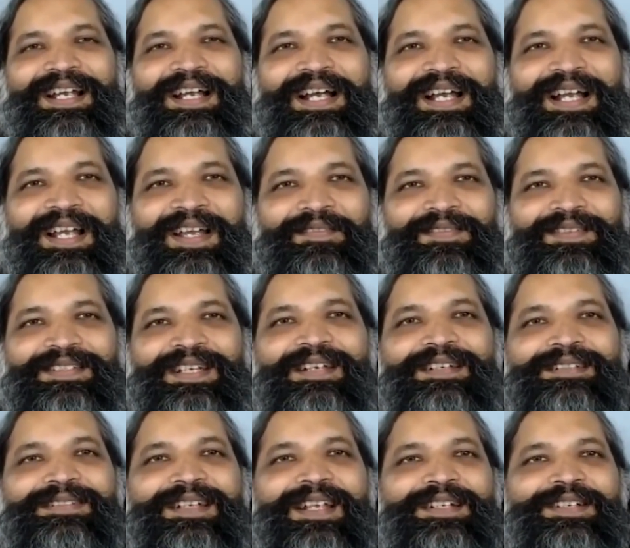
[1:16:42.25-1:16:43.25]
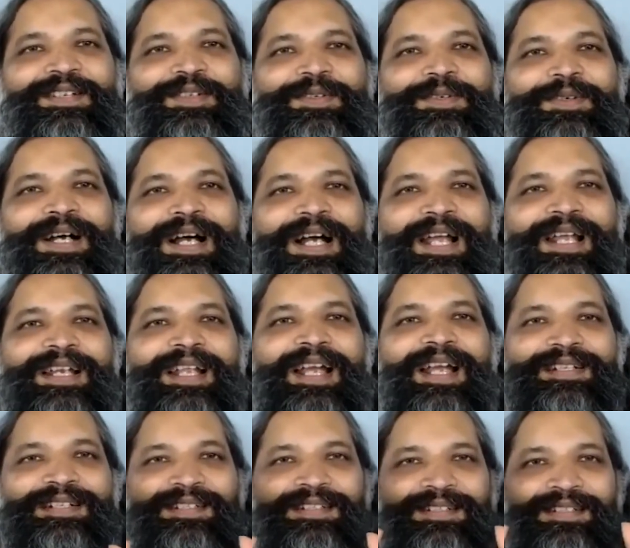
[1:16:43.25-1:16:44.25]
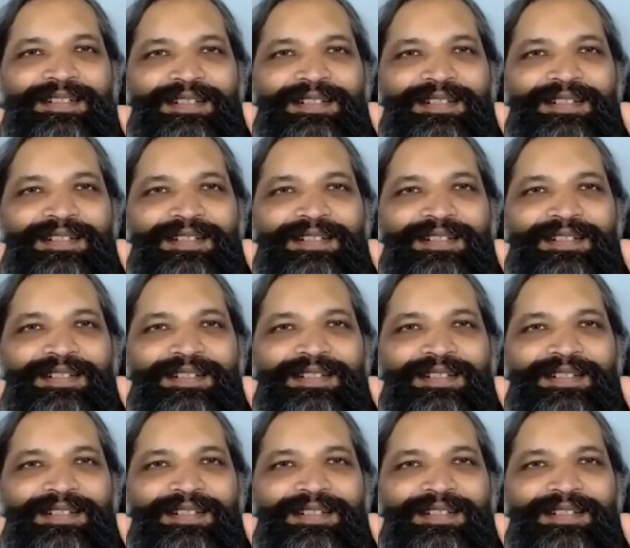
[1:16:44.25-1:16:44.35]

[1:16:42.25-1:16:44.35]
I have tended to highlight